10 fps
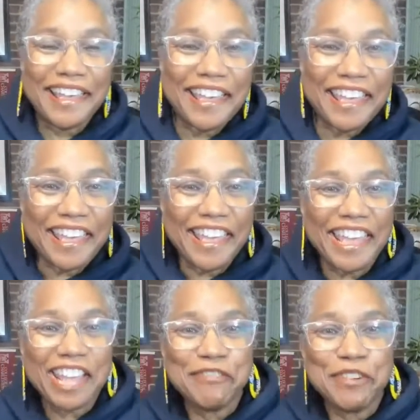Hey
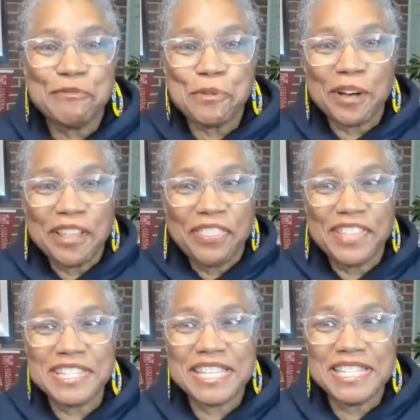everyone, this
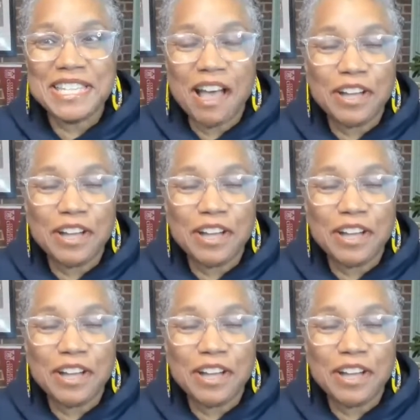is Dr.